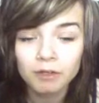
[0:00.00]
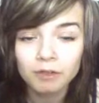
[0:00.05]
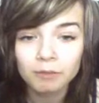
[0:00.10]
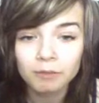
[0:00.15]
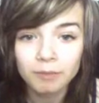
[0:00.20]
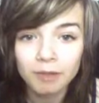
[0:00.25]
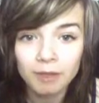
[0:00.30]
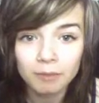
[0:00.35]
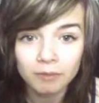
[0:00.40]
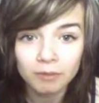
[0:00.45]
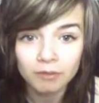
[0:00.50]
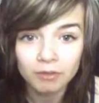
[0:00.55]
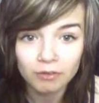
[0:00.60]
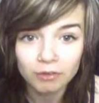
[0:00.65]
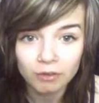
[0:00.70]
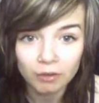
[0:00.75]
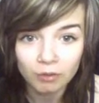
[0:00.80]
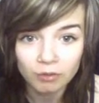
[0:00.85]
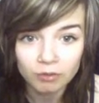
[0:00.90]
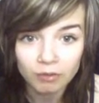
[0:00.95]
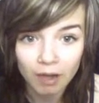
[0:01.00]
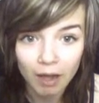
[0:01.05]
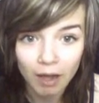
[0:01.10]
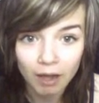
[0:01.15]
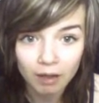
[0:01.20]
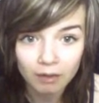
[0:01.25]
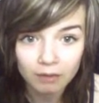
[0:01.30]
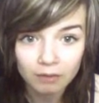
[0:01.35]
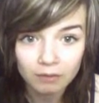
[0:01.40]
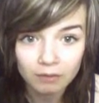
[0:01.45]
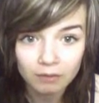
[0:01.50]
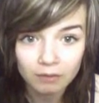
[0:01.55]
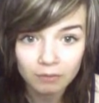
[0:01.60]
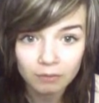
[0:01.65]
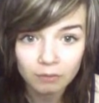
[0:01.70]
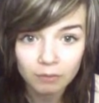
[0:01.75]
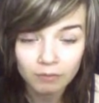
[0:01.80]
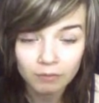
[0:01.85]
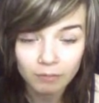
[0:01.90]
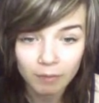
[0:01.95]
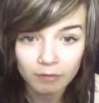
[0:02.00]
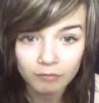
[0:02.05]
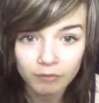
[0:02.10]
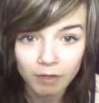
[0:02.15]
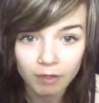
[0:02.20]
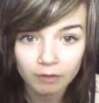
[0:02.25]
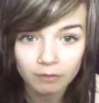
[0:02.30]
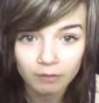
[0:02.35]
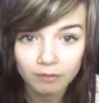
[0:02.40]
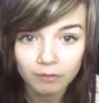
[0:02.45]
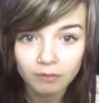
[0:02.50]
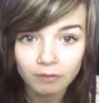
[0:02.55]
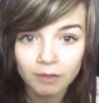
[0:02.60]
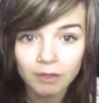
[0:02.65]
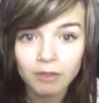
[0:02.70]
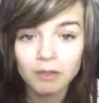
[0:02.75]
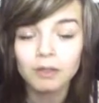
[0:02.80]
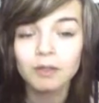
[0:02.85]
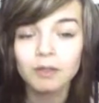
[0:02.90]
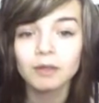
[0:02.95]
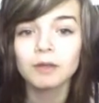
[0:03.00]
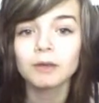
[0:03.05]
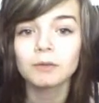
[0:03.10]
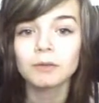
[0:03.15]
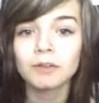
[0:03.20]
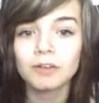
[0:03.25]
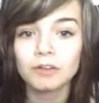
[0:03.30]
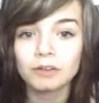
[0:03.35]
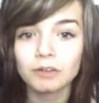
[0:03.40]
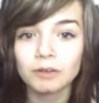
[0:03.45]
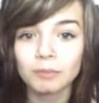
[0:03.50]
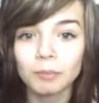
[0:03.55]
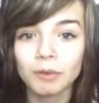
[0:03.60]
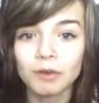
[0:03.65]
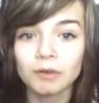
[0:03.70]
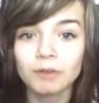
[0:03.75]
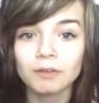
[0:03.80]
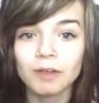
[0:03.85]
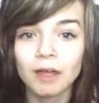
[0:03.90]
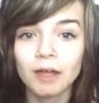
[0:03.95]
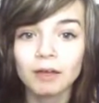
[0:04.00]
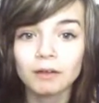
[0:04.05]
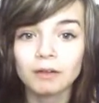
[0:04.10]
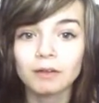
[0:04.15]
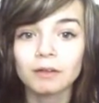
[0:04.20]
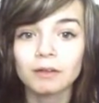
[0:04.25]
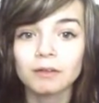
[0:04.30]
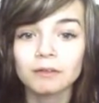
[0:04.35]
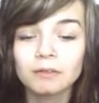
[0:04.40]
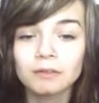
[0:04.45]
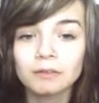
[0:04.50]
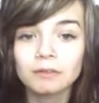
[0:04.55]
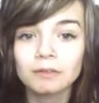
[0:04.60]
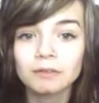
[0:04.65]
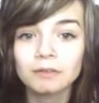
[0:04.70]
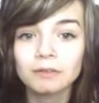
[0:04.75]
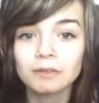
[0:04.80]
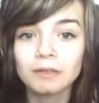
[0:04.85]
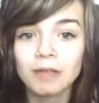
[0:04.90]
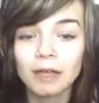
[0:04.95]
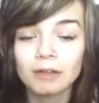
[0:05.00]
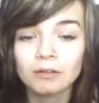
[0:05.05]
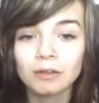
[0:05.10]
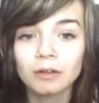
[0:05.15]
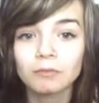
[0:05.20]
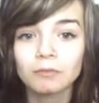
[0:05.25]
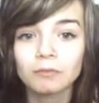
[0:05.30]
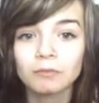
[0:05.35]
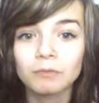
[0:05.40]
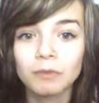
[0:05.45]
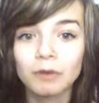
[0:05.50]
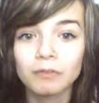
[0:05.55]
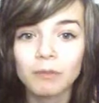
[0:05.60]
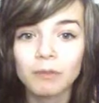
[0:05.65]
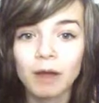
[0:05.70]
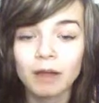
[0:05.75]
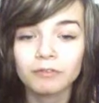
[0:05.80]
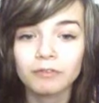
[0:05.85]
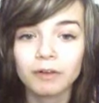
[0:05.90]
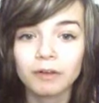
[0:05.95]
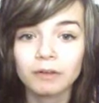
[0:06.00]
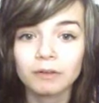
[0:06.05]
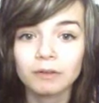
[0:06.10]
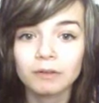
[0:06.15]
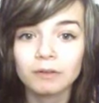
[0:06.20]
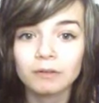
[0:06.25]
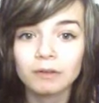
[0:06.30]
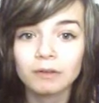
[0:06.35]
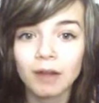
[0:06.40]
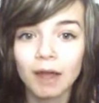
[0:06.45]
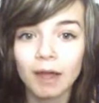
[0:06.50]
got to be able to socialise with my friends, which is good because Hannah gets on with my friends.